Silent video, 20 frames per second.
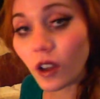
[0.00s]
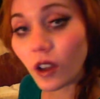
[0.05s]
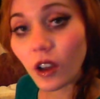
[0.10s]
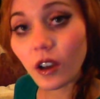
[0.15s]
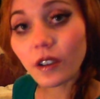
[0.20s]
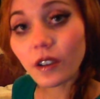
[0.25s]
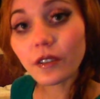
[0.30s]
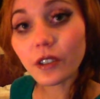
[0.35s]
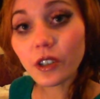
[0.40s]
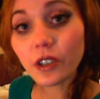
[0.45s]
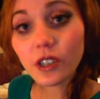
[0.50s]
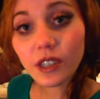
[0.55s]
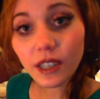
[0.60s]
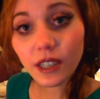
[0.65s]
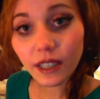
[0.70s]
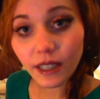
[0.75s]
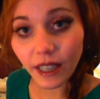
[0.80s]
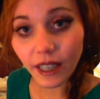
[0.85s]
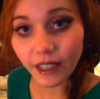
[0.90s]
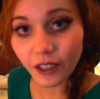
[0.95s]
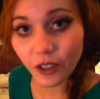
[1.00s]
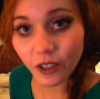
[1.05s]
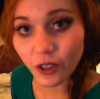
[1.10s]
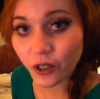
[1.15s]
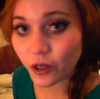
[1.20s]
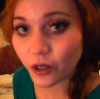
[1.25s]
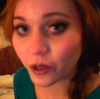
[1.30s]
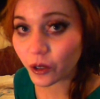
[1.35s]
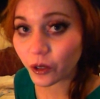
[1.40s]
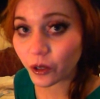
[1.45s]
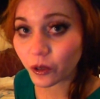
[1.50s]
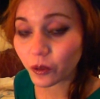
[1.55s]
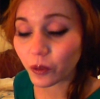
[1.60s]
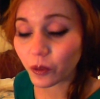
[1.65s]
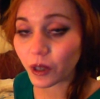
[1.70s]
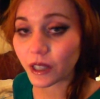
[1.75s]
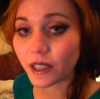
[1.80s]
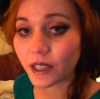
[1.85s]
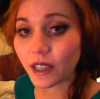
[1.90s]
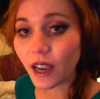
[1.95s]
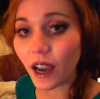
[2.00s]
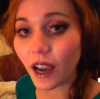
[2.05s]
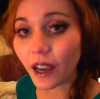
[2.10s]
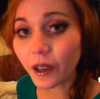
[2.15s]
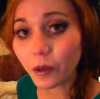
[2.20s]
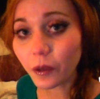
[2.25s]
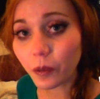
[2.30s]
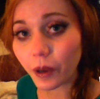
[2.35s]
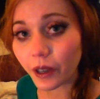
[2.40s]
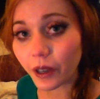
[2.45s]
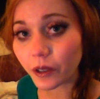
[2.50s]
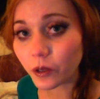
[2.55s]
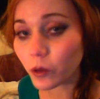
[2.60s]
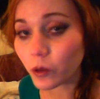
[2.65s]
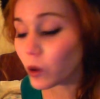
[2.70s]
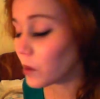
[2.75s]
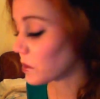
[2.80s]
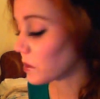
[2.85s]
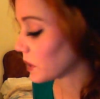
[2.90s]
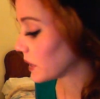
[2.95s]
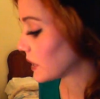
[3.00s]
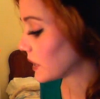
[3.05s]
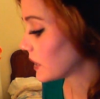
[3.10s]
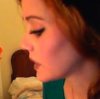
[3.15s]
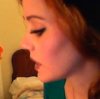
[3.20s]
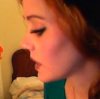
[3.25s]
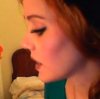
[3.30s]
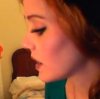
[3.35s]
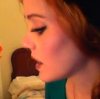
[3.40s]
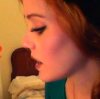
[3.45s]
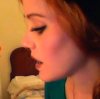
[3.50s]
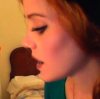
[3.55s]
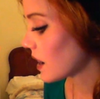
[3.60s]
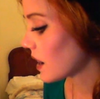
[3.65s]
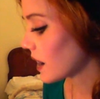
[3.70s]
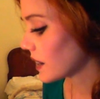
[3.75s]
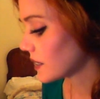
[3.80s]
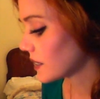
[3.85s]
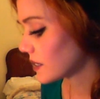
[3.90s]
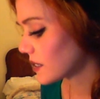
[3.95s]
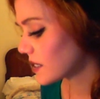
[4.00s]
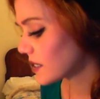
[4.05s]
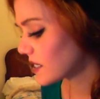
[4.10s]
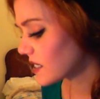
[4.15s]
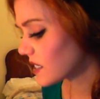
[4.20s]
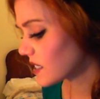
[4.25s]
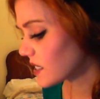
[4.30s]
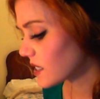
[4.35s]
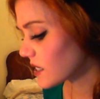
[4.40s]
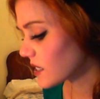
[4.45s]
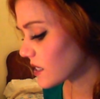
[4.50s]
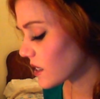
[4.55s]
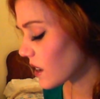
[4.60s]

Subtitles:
First, I'd like to show you what I wear normally, and this is